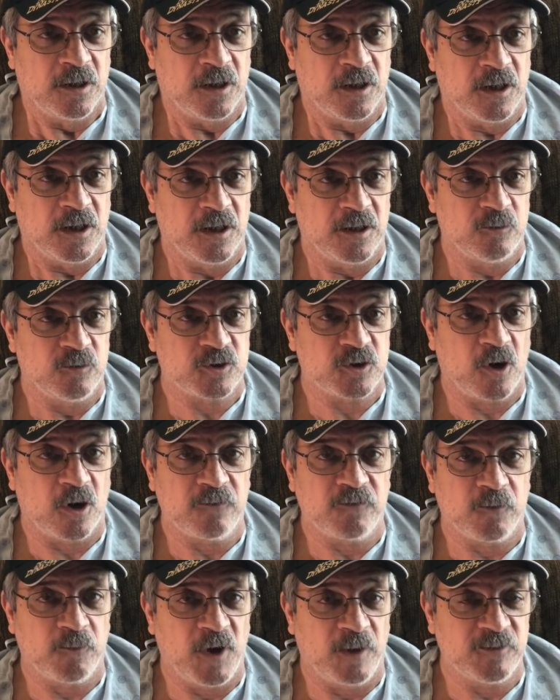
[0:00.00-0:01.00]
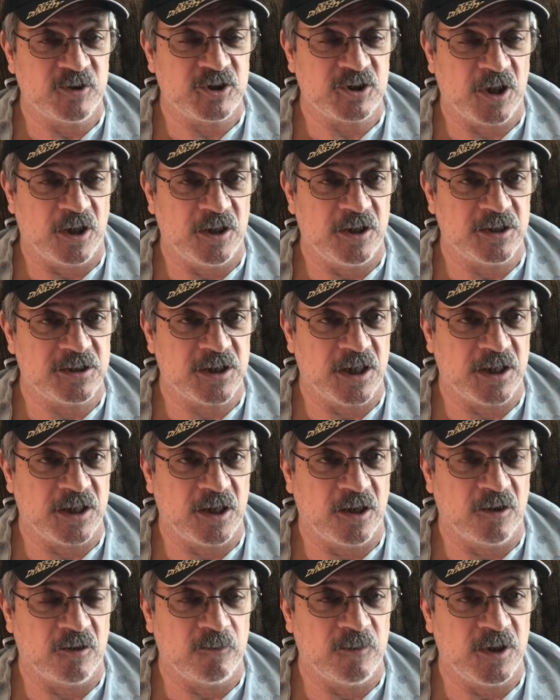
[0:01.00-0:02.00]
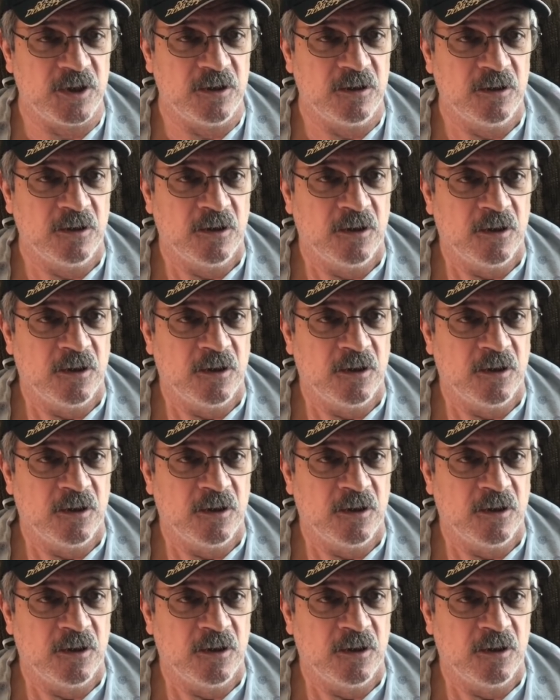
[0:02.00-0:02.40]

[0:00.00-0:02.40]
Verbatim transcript: Uh, it was hard for Mama Chelly to take care of me,